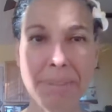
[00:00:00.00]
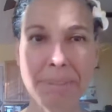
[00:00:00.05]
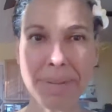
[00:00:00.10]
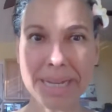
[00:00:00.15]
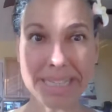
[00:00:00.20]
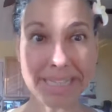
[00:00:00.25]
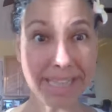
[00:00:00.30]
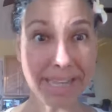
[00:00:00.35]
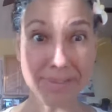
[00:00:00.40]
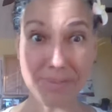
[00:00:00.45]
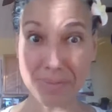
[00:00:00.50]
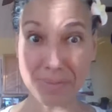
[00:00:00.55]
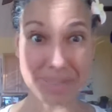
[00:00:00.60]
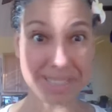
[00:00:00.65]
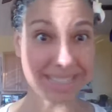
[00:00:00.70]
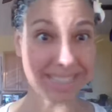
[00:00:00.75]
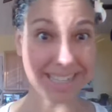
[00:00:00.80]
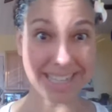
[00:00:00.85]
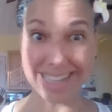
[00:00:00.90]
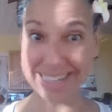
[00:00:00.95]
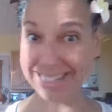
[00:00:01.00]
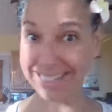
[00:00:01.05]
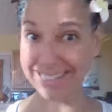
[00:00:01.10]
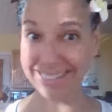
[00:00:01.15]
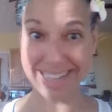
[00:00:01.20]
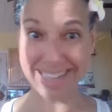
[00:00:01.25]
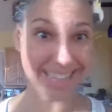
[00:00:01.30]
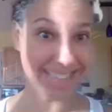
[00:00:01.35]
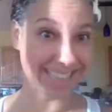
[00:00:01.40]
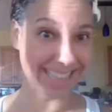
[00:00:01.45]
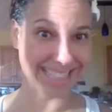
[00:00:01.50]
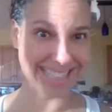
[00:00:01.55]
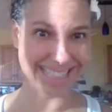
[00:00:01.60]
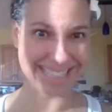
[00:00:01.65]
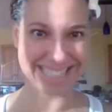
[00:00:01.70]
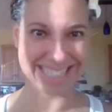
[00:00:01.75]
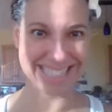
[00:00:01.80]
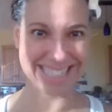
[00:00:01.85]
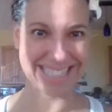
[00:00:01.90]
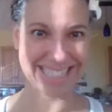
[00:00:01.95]
my life was not like
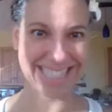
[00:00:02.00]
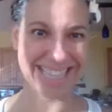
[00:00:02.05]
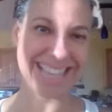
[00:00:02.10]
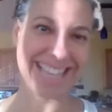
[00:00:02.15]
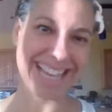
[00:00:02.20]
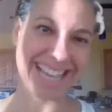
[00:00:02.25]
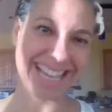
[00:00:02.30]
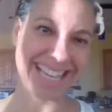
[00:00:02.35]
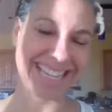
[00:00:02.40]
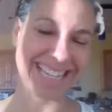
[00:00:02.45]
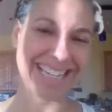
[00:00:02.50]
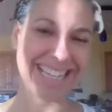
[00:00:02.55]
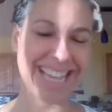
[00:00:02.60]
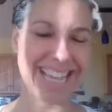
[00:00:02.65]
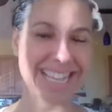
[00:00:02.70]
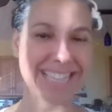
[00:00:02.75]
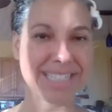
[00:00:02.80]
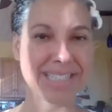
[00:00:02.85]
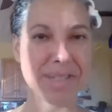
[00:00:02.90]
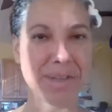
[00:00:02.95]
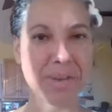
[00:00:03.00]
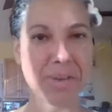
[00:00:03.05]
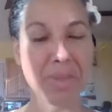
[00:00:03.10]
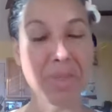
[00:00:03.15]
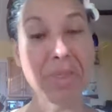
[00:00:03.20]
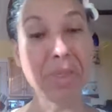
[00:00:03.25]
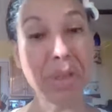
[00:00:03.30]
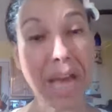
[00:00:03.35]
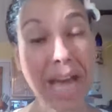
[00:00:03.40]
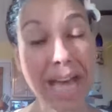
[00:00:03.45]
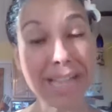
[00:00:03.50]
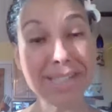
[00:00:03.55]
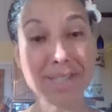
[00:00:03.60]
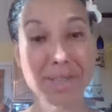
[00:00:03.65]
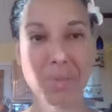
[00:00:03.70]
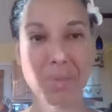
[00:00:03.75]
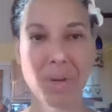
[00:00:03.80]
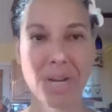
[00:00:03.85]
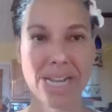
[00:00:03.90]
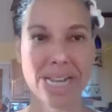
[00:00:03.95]
this then. And so
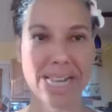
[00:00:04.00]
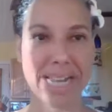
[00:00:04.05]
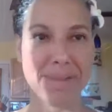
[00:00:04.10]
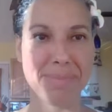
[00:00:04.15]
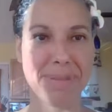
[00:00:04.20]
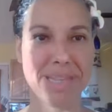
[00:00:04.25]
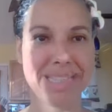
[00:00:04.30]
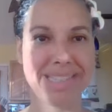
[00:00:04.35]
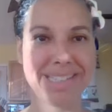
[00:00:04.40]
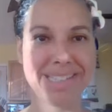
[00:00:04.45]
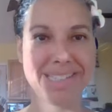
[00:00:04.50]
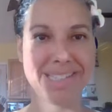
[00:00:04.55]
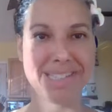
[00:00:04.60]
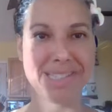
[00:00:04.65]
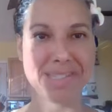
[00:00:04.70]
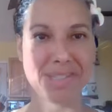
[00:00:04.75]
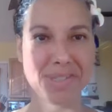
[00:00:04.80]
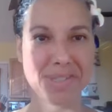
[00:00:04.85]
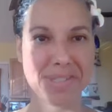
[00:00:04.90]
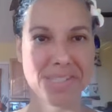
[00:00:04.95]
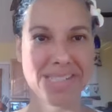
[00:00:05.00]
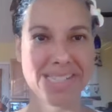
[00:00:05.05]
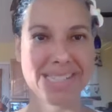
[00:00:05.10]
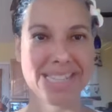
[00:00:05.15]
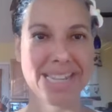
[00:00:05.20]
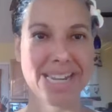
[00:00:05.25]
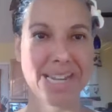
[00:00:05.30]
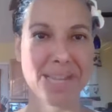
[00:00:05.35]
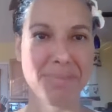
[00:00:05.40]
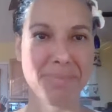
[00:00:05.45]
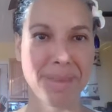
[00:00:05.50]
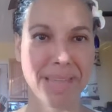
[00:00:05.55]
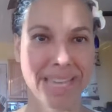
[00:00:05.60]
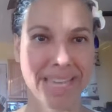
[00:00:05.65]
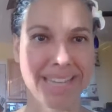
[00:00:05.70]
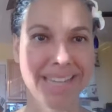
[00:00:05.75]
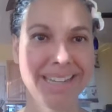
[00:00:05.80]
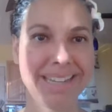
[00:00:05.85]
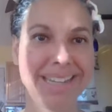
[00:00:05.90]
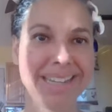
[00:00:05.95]
that's why I made the decisions that I
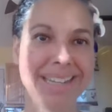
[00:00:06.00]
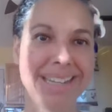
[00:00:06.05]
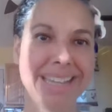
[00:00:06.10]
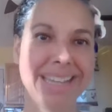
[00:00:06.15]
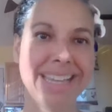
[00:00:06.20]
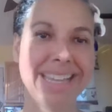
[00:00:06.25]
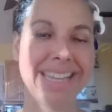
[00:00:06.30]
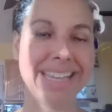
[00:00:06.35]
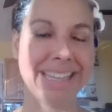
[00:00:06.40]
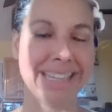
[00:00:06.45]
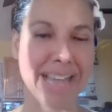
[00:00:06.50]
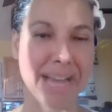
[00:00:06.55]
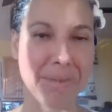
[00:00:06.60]
made in